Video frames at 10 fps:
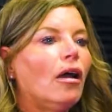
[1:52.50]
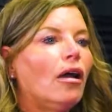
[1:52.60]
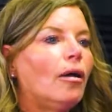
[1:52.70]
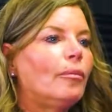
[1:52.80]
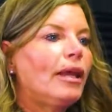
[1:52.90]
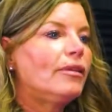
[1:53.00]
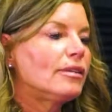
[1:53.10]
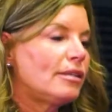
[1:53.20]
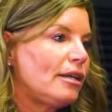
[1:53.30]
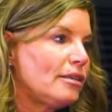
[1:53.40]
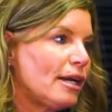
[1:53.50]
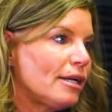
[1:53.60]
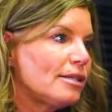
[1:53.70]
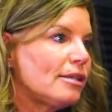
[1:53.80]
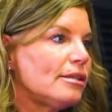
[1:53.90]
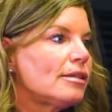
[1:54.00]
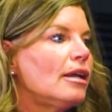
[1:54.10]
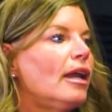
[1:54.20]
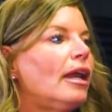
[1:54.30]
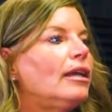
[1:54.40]
Um, in the state of Texas,
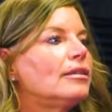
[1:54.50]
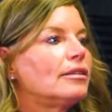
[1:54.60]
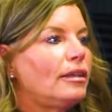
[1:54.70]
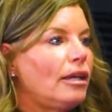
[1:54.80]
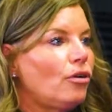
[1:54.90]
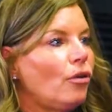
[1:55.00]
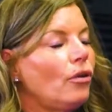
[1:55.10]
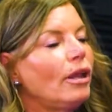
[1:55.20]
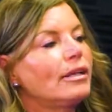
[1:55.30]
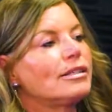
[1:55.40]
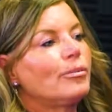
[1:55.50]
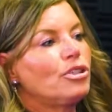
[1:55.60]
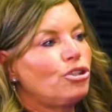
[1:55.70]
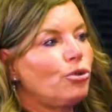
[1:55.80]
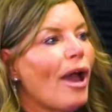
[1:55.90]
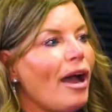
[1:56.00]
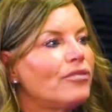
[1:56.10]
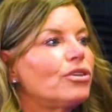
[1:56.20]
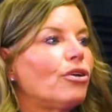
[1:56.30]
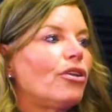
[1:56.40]
it is legal, except that you
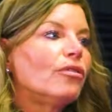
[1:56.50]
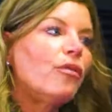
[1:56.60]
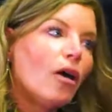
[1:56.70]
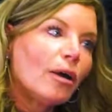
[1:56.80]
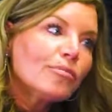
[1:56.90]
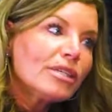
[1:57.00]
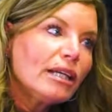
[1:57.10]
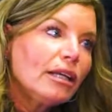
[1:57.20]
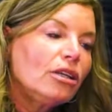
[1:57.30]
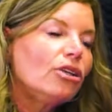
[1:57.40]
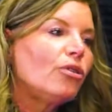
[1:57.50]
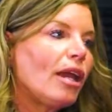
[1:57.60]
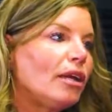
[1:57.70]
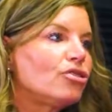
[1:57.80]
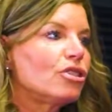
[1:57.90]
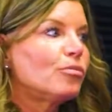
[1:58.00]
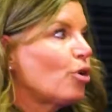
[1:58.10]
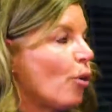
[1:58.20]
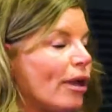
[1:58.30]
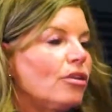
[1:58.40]
have to go to the farm to get it. You can't just
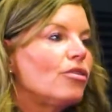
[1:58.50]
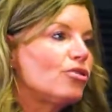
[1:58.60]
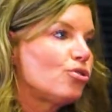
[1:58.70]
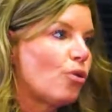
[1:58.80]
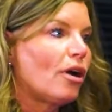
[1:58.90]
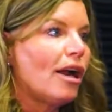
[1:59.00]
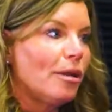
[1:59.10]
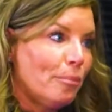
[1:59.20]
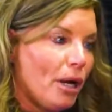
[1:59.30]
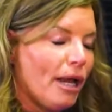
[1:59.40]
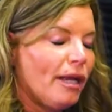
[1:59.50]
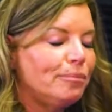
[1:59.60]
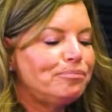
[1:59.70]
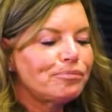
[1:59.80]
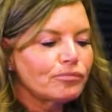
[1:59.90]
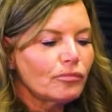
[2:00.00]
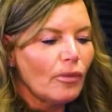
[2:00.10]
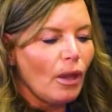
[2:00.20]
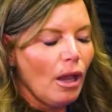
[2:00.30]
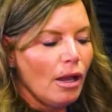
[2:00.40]
go into the store and buy it. Right.
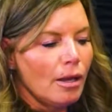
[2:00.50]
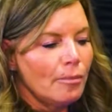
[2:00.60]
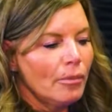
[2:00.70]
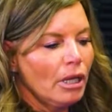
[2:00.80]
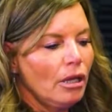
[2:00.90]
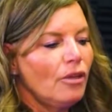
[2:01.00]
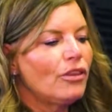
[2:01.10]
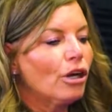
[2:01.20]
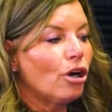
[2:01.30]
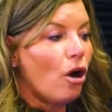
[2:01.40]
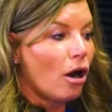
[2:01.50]
Um, there